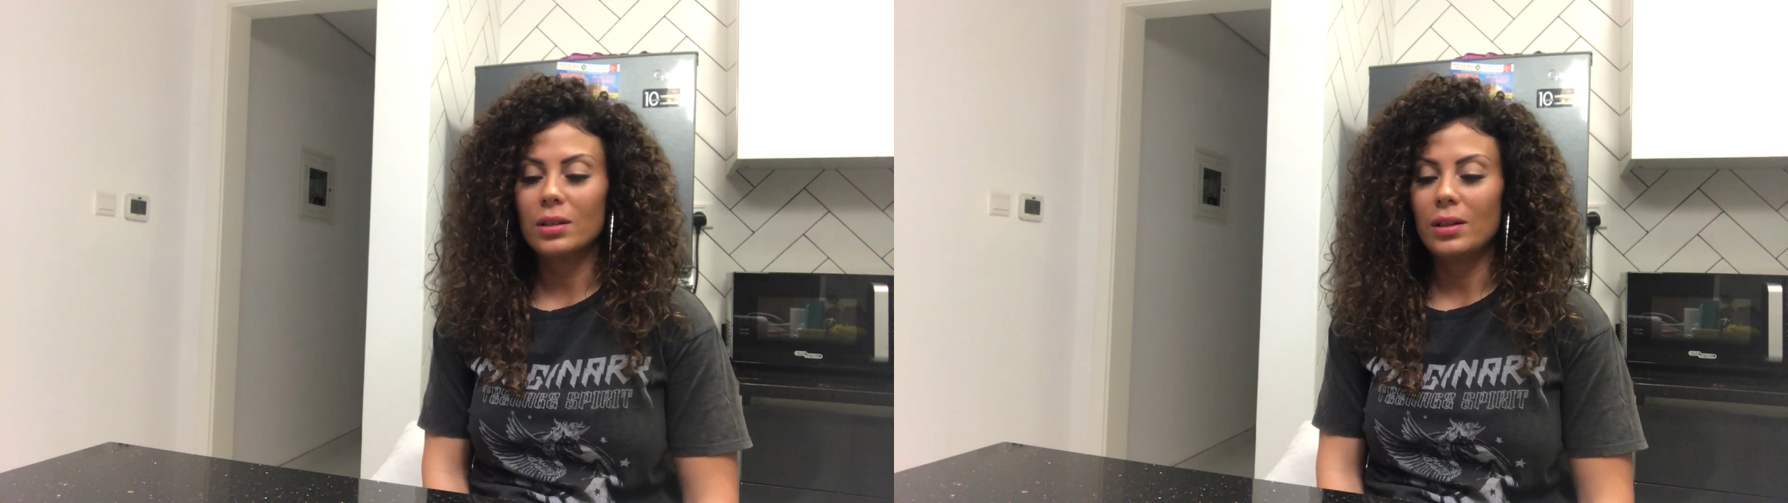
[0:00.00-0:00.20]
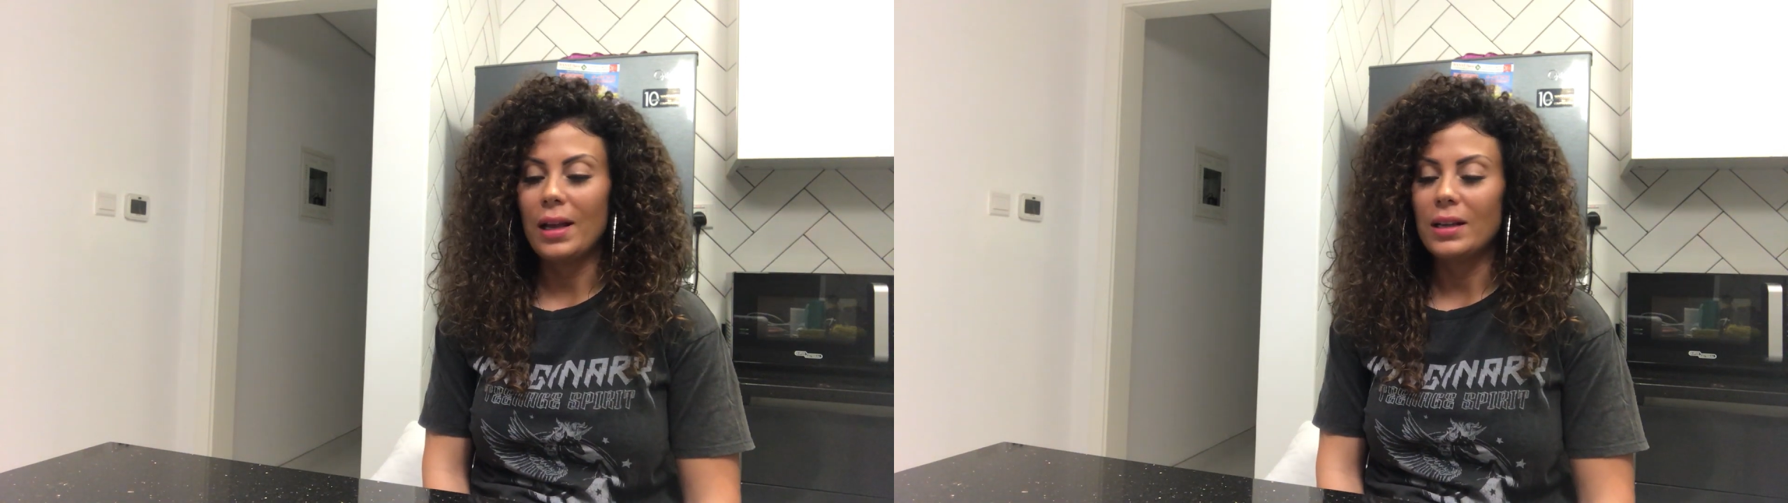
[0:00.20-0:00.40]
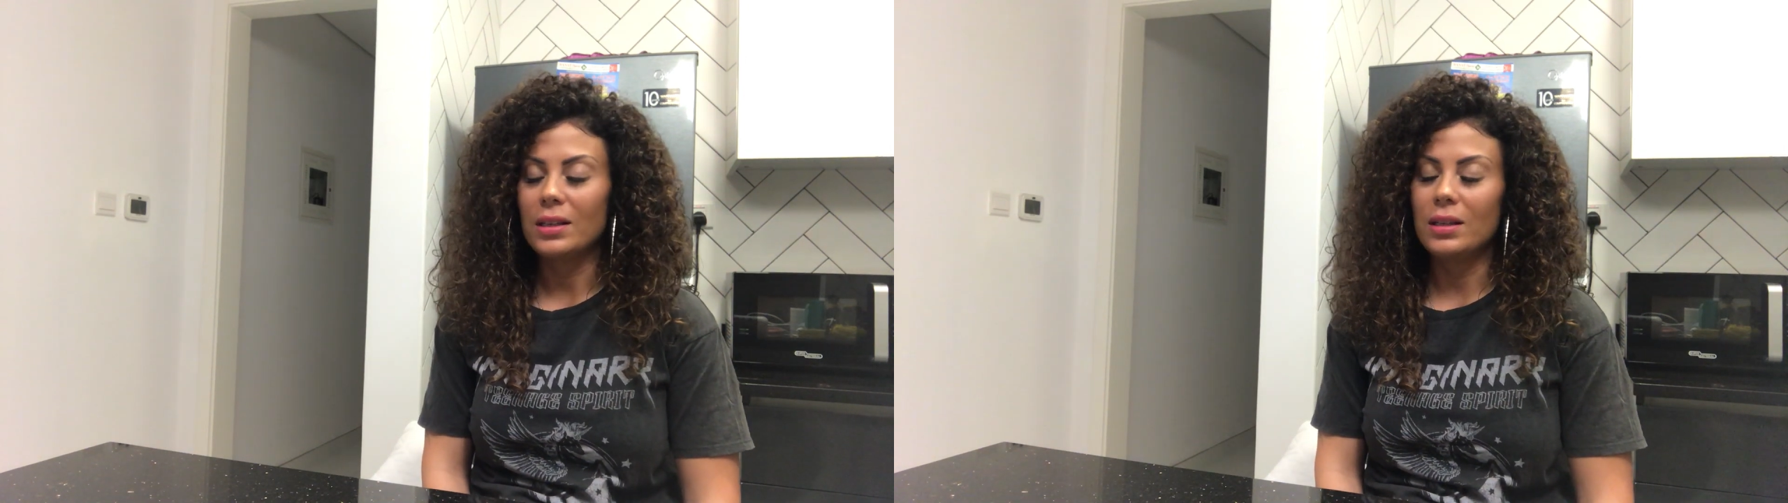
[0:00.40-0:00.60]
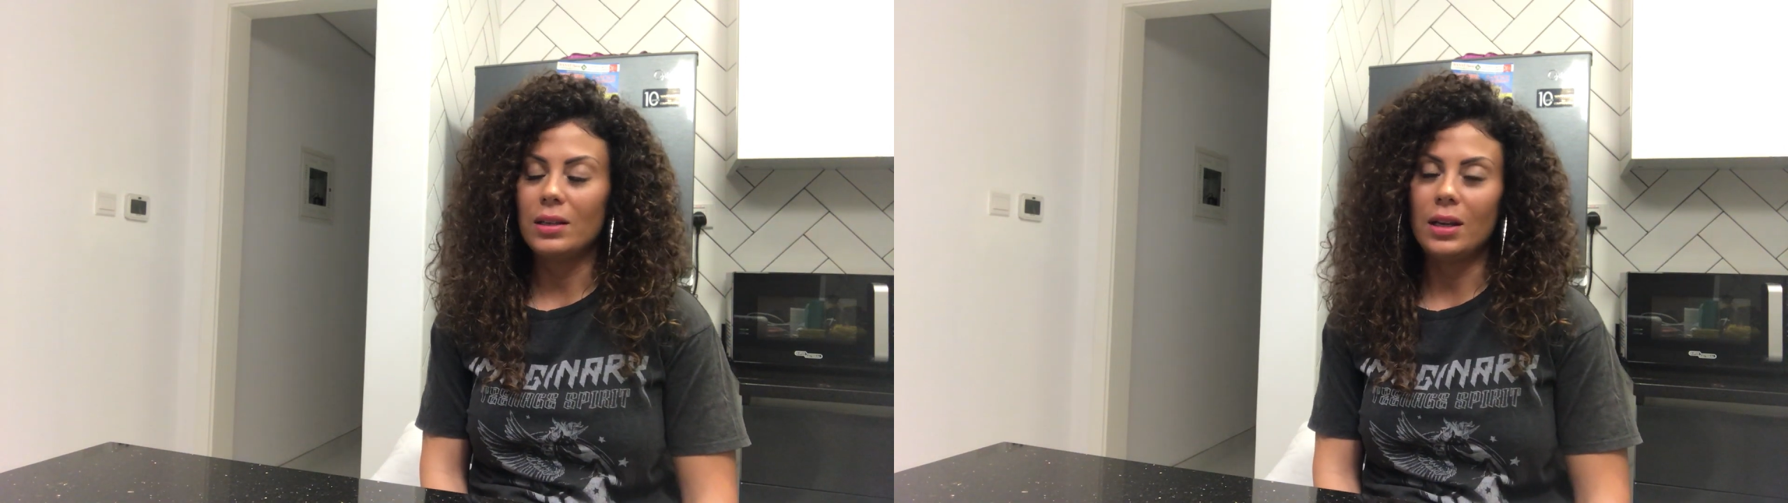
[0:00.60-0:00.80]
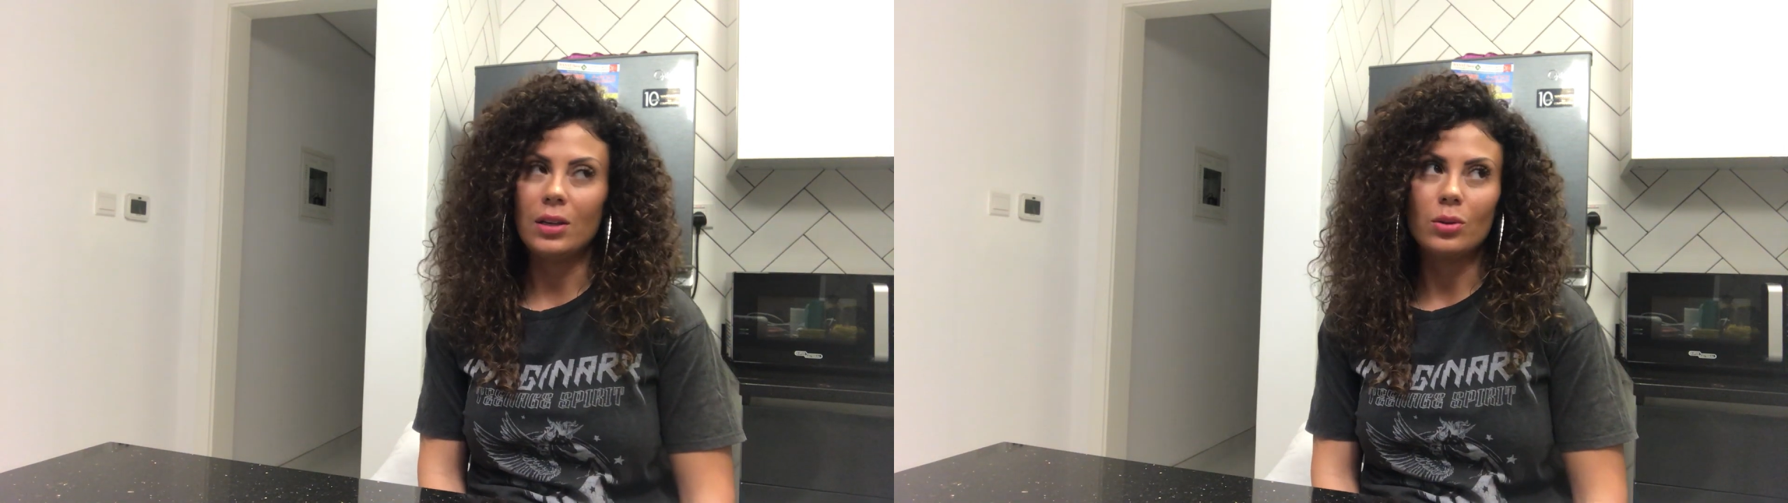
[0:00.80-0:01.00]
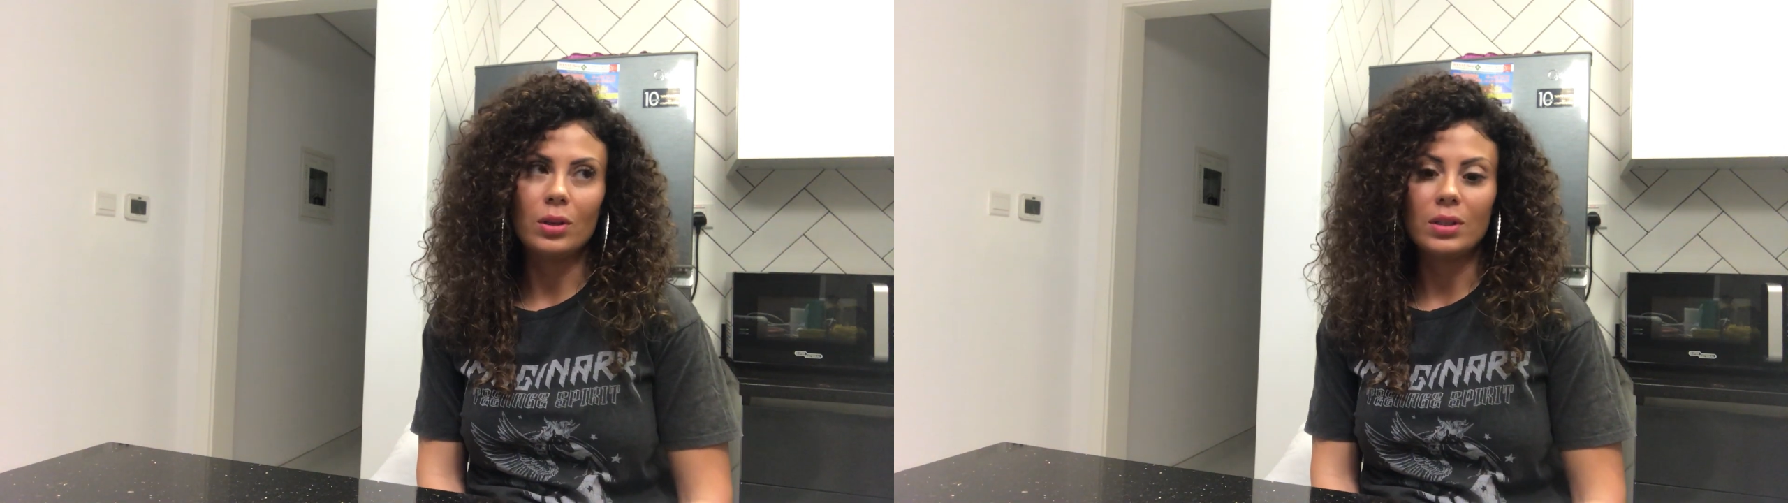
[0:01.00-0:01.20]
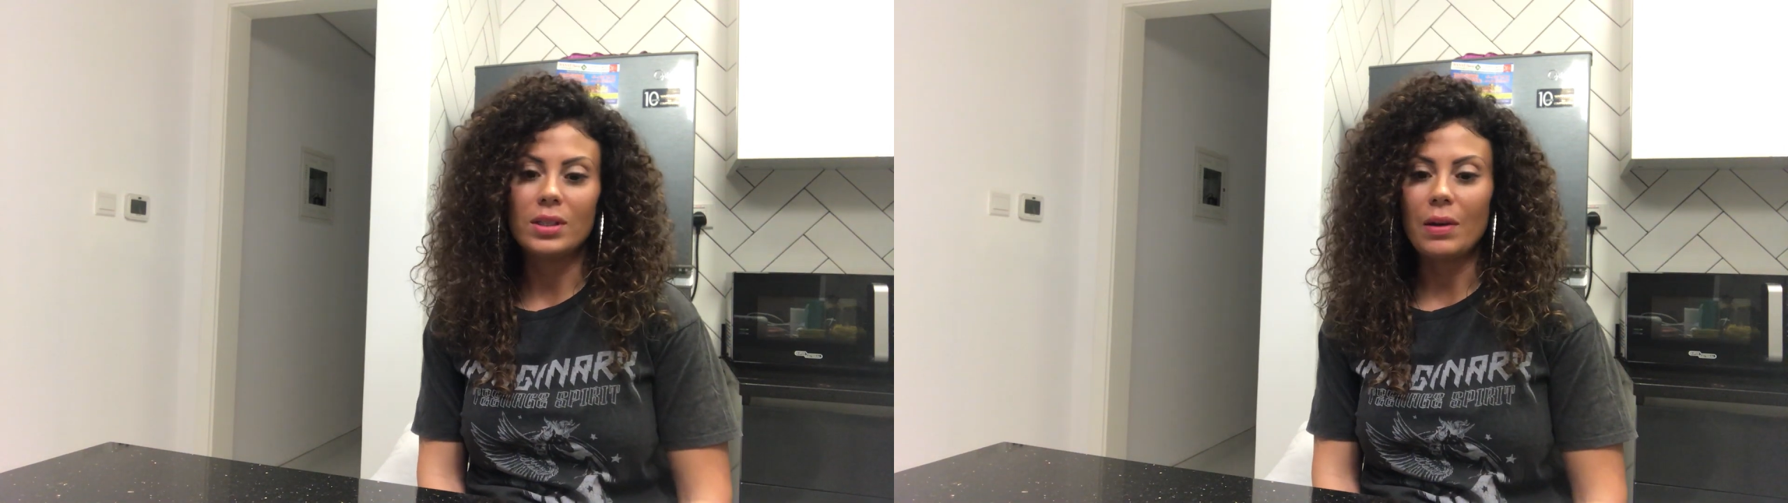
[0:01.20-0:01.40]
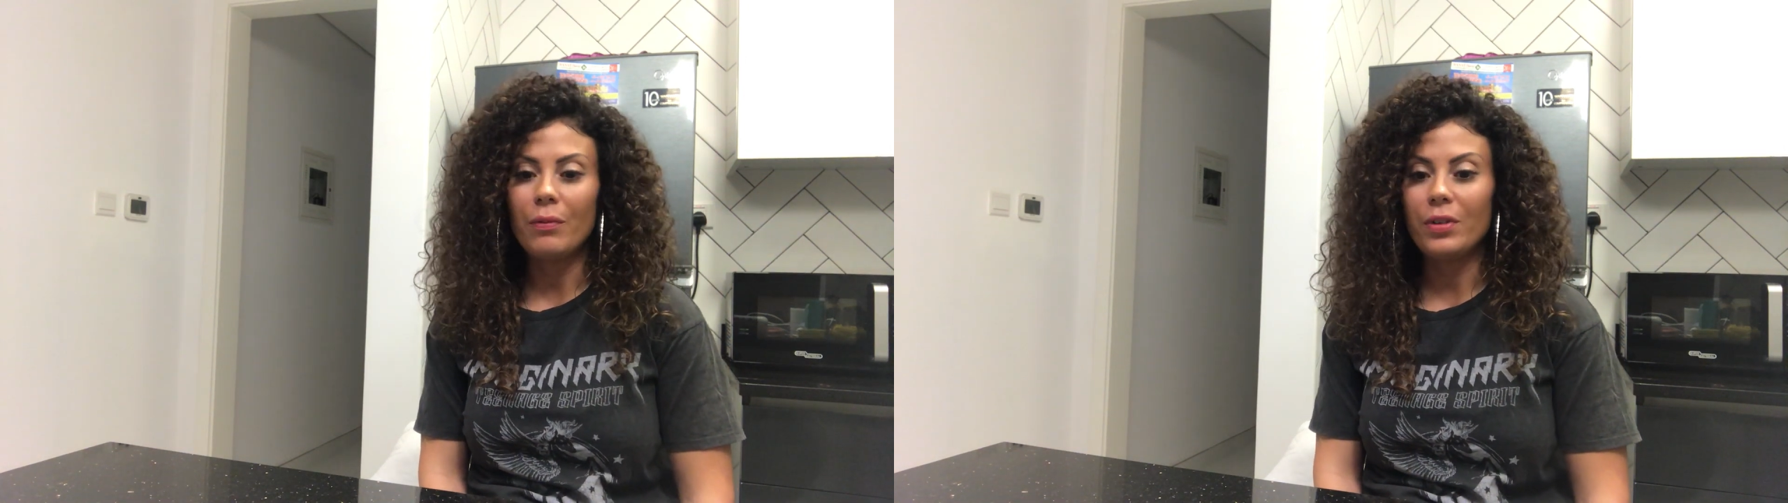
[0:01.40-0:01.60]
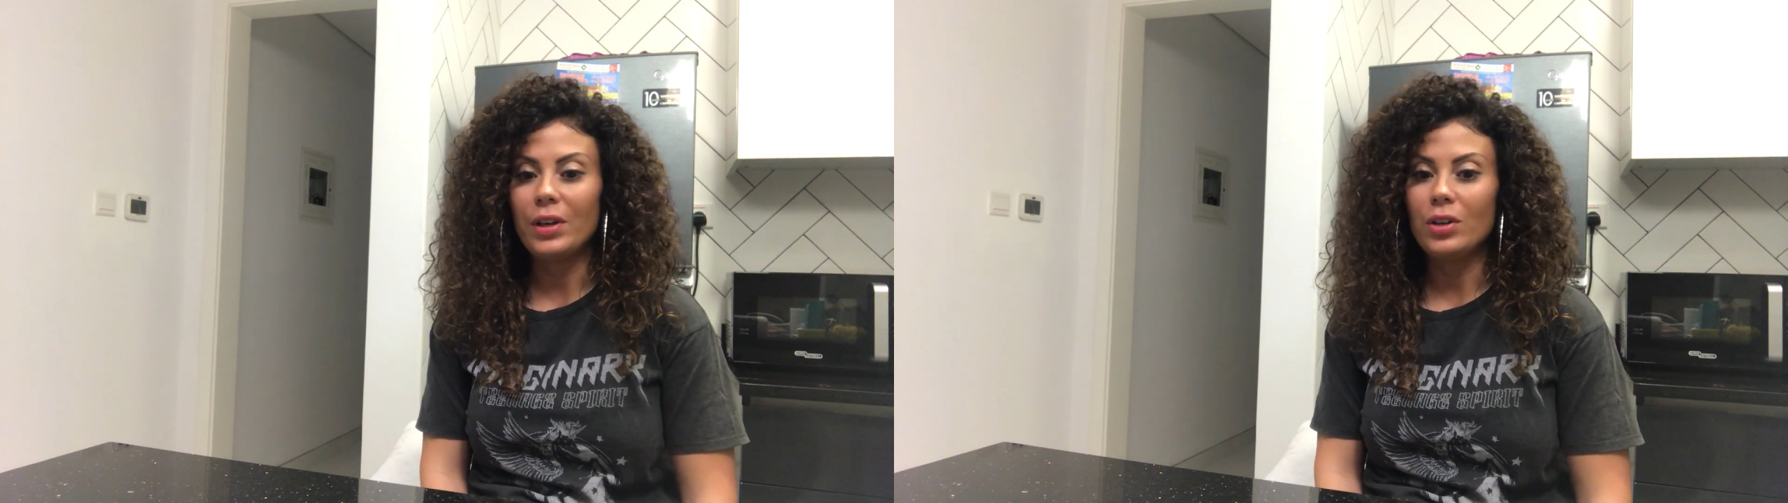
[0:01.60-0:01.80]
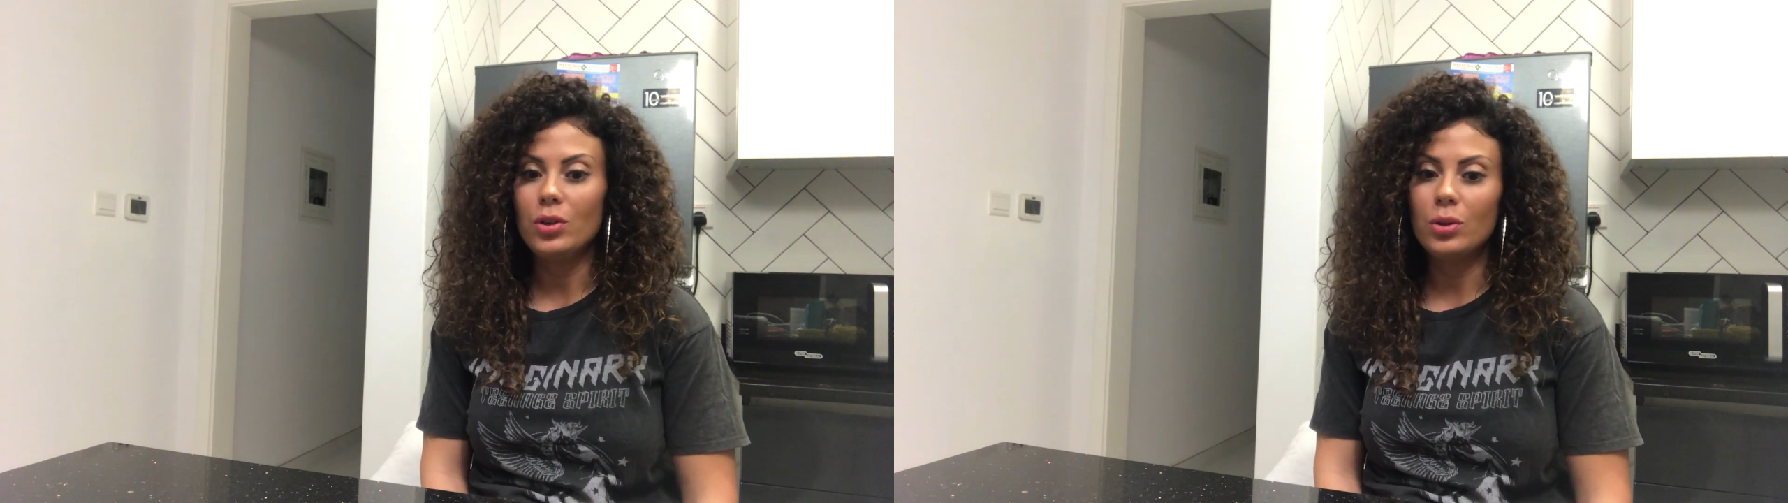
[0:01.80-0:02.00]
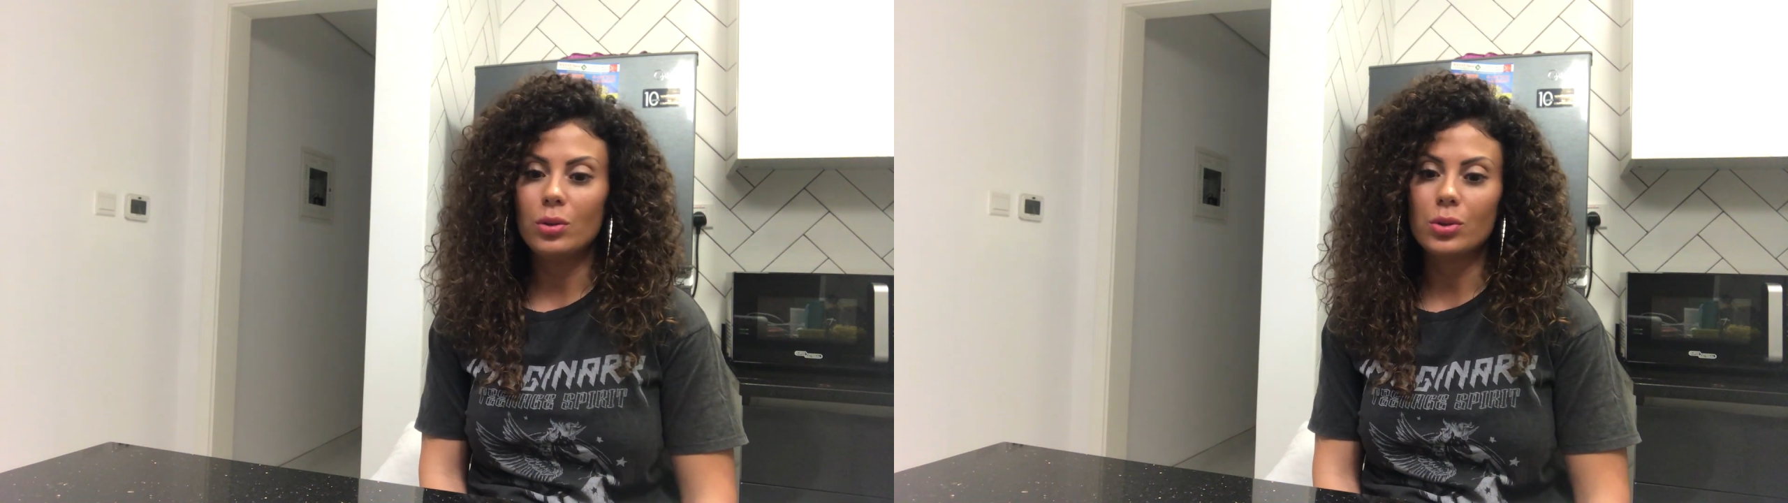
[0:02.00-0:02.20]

like in something new.